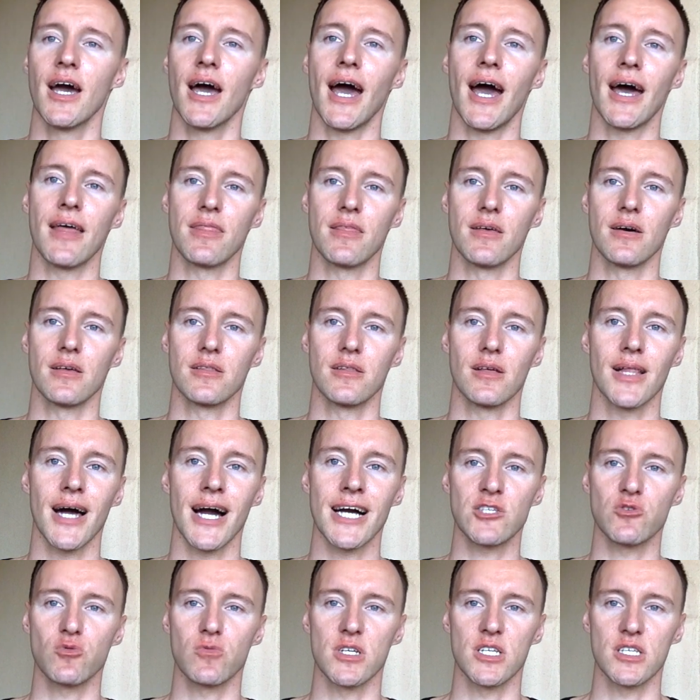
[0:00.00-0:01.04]
And the
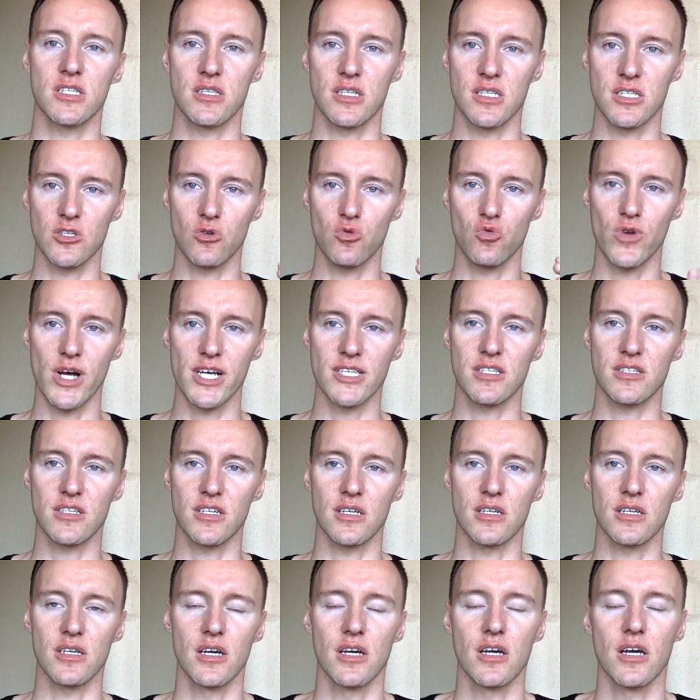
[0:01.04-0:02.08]
last one is this
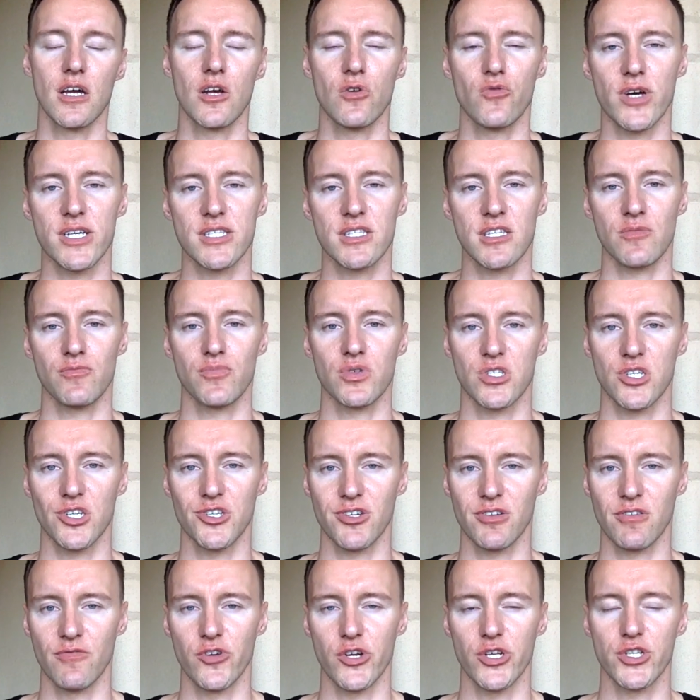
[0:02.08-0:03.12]
resting
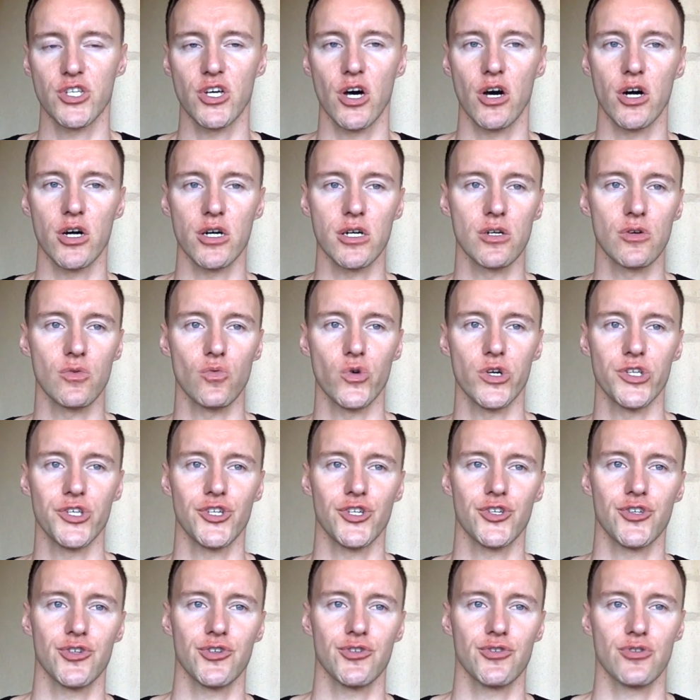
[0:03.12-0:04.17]
position of your tongue,
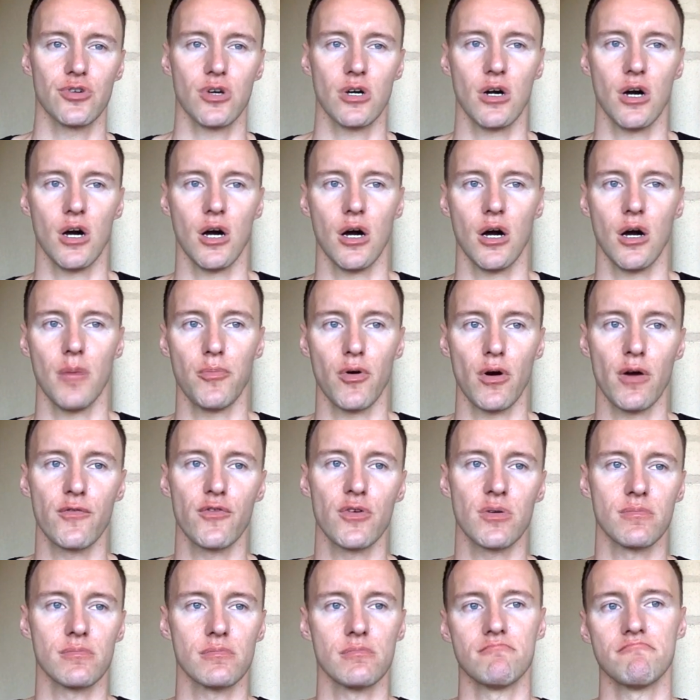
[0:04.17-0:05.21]
which apart
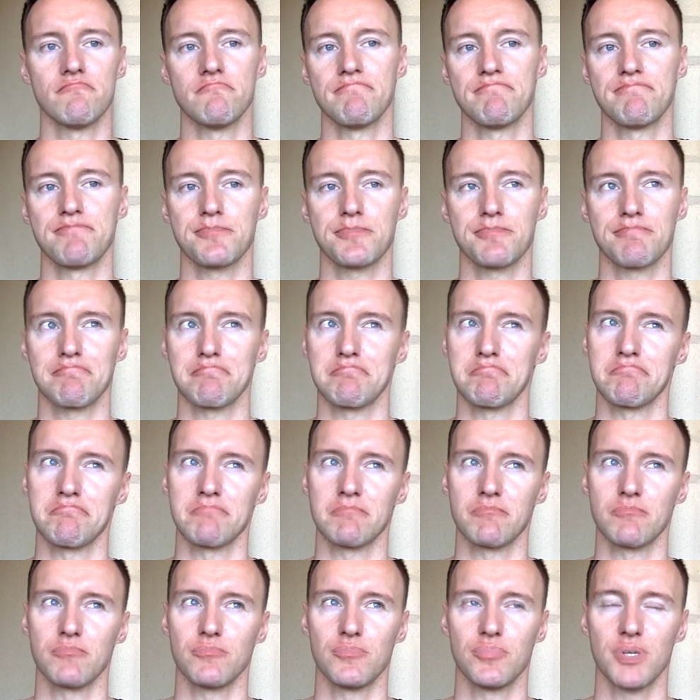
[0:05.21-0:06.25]
from
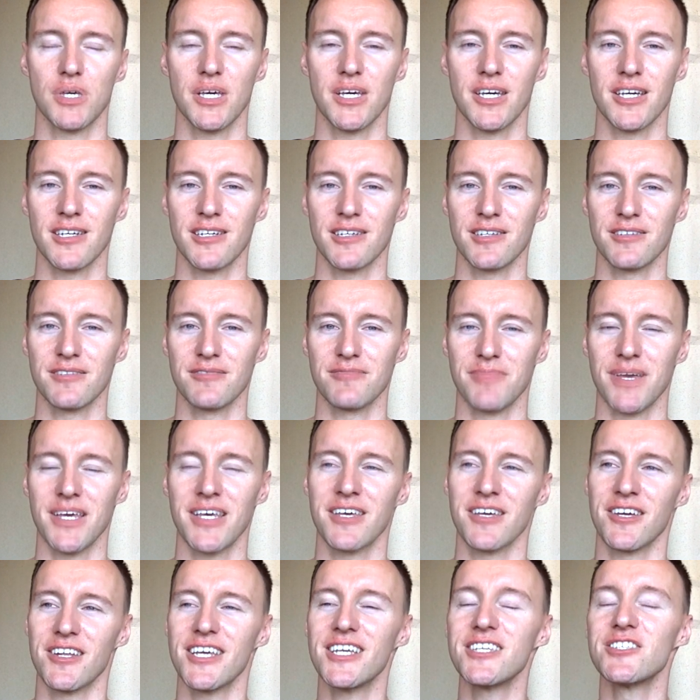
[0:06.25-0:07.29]

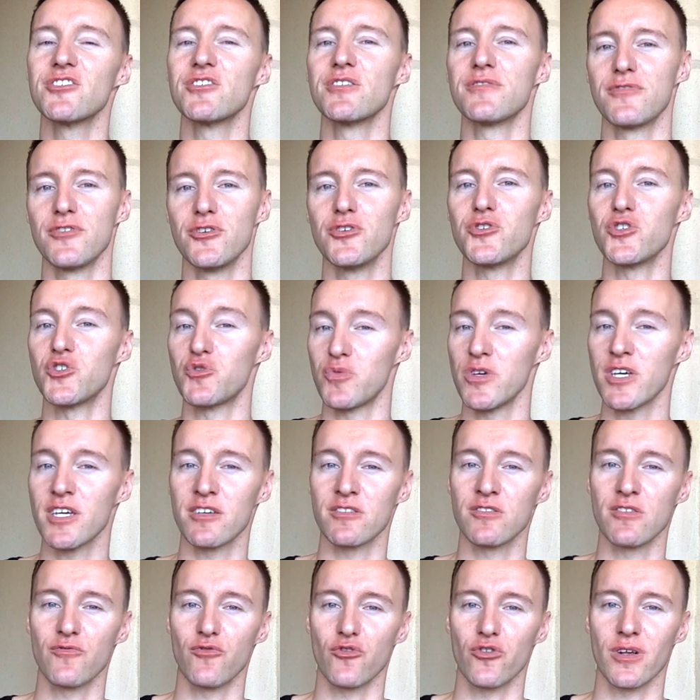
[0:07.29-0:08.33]
making it easier for you to speak
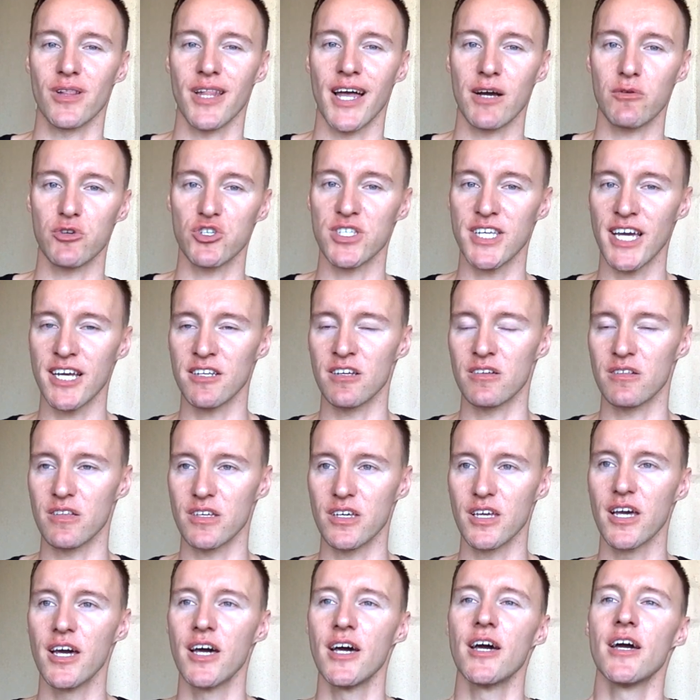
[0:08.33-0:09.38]
in the foreign language
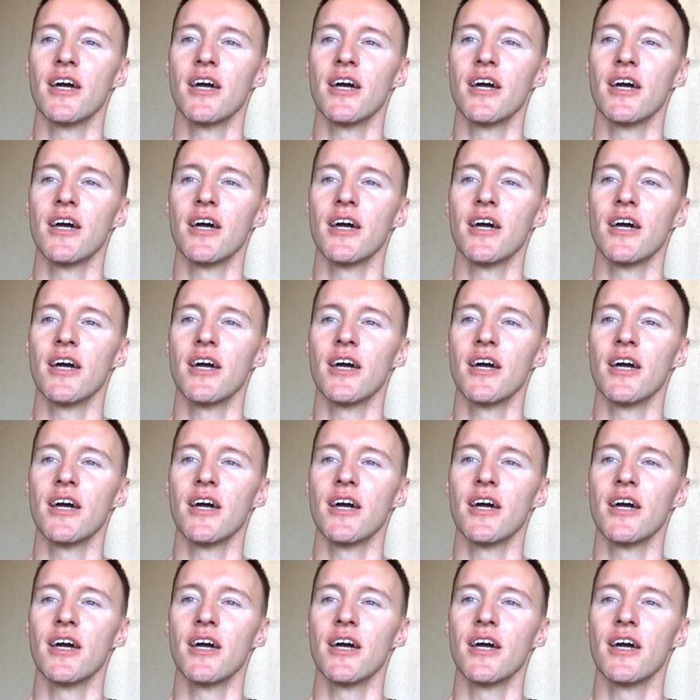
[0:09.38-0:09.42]
technically,